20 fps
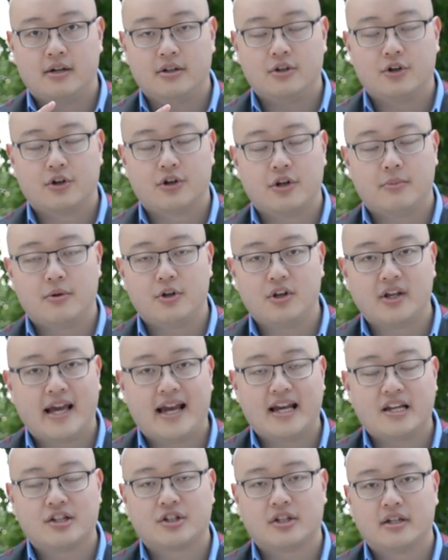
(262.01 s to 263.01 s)
your
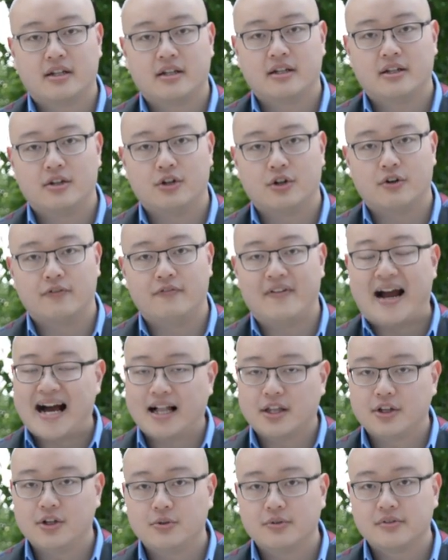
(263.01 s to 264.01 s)
communication, your
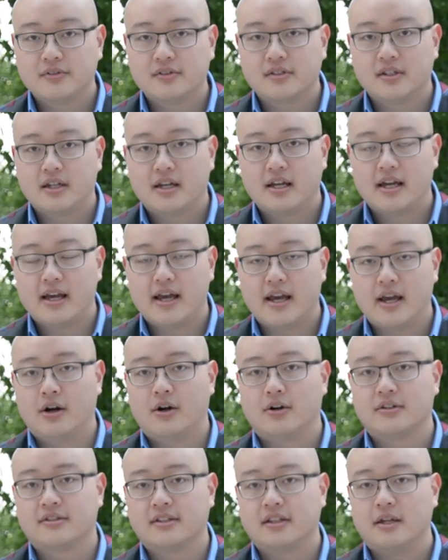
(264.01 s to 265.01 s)
values, and
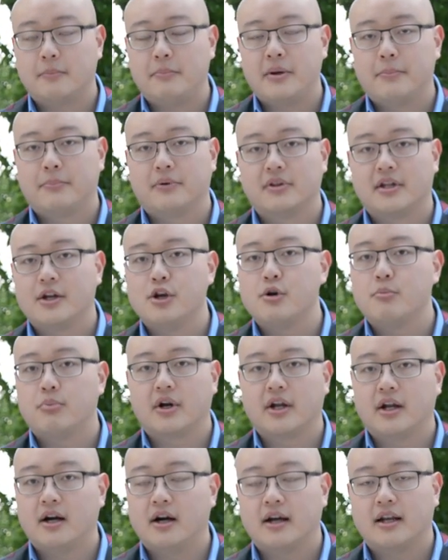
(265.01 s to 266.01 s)
also the people that you
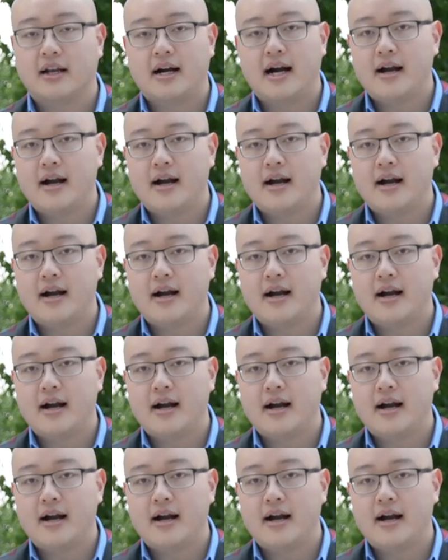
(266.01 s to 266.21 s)
bring on.